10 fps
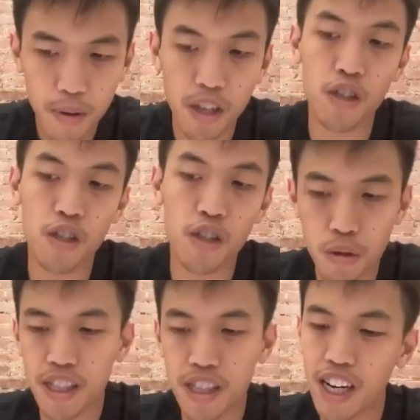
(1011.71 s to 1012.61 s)
because it
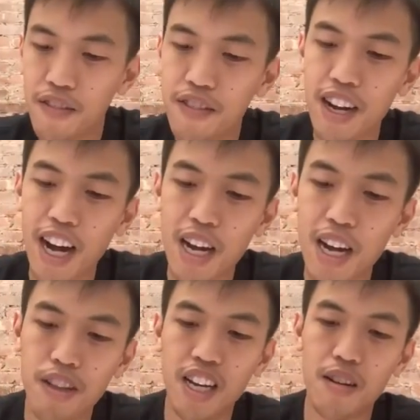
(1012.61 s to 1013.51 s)
uses kind of the
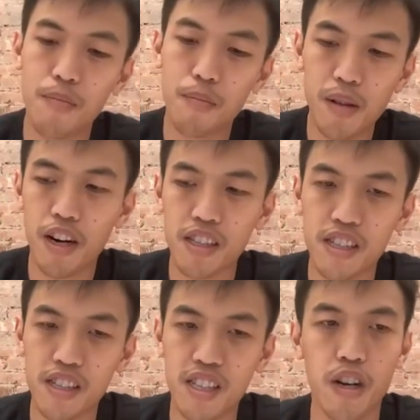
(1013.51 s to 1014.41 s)
Hyperlane mailbox
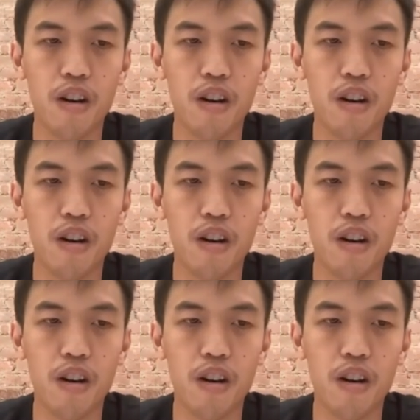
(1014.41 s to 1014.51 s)
system,